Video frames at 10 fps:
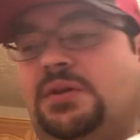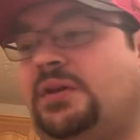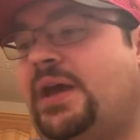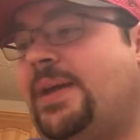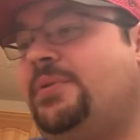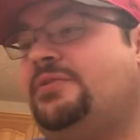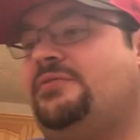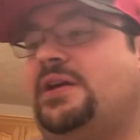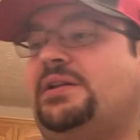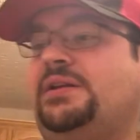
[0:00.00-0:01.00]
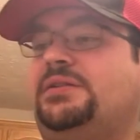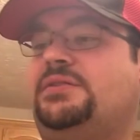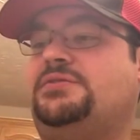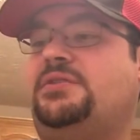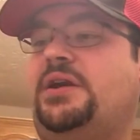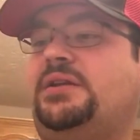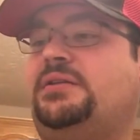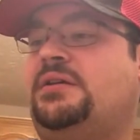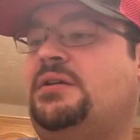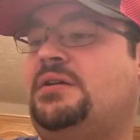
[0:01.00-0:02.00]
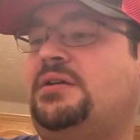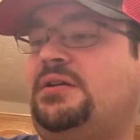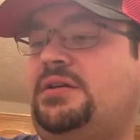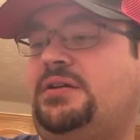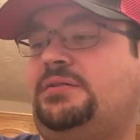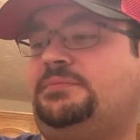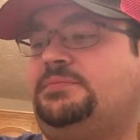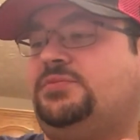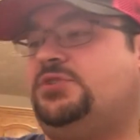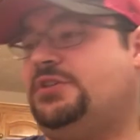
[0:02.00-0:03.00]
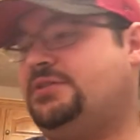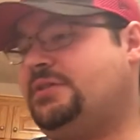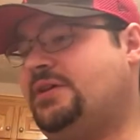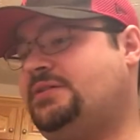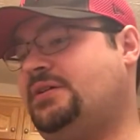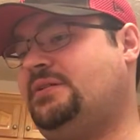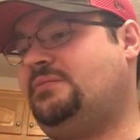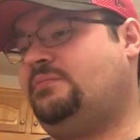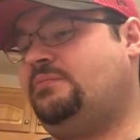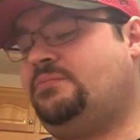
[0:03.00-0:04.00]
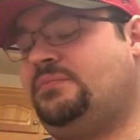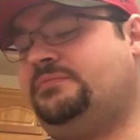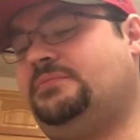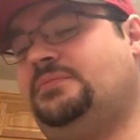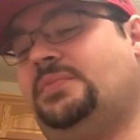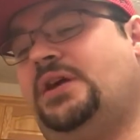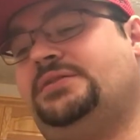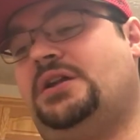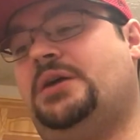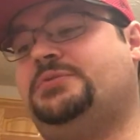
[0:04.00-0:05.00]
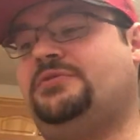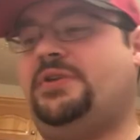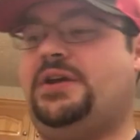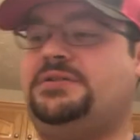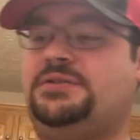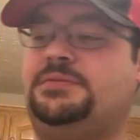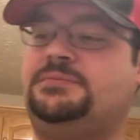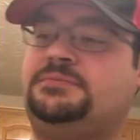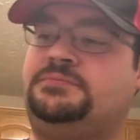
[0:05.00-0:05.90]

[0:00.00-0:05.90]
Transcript: Happy to finally get those graded. Just as an observation,